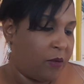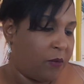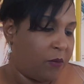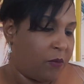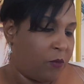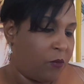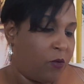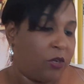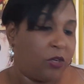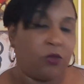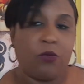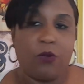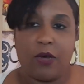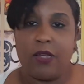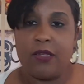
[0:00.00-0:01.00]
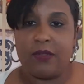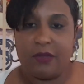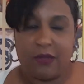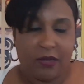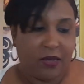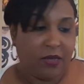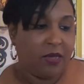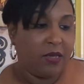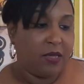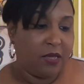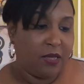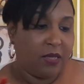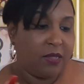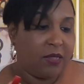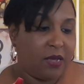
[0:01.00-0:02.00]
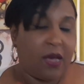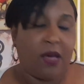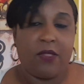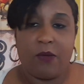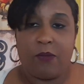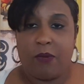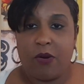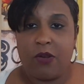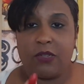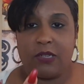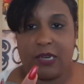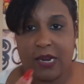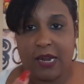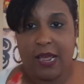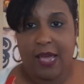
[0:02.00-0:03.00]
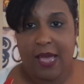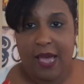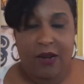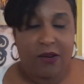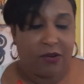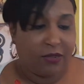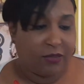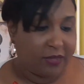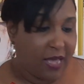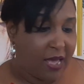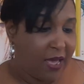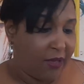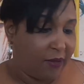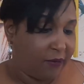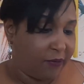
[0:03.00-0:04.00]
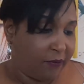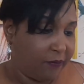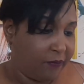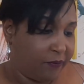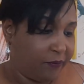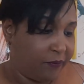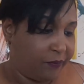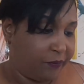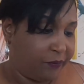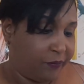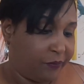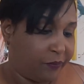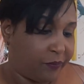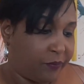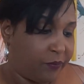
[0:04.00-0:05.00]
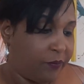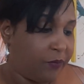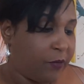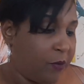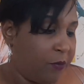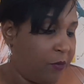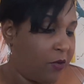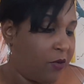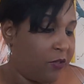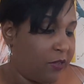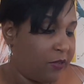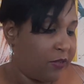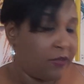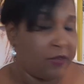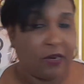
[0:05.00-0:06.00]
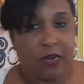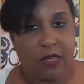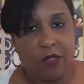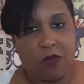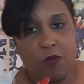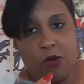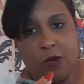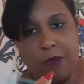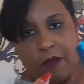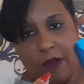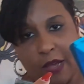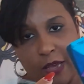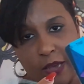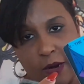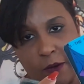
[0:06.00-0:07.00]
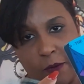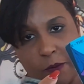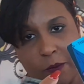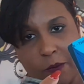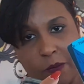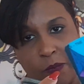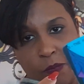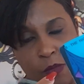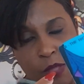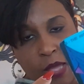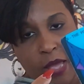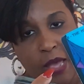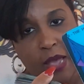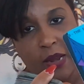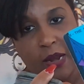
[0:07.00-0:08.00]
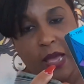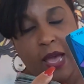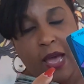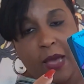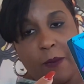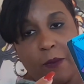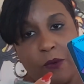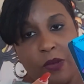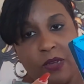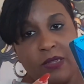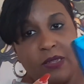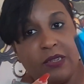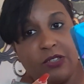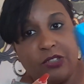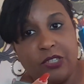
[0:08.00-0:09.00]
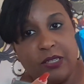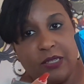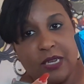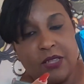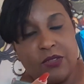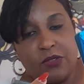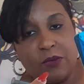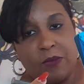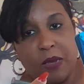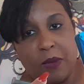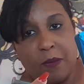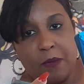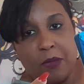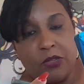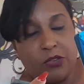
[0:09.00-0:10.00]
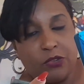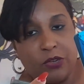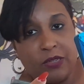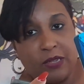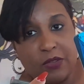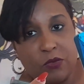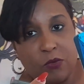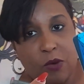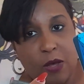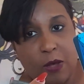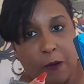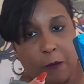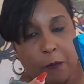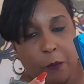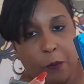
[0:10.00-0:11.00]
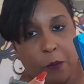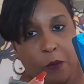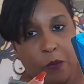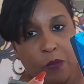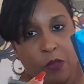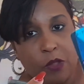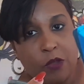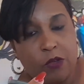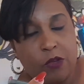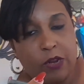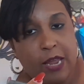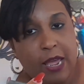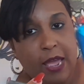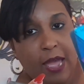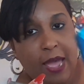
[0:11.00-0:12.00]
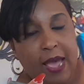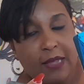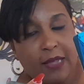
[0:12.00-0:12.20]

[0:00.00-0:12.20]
which was the other person that they had on the side. Because this is another woman right here. And the High Priestess, she tends to be a mistress as well. So they had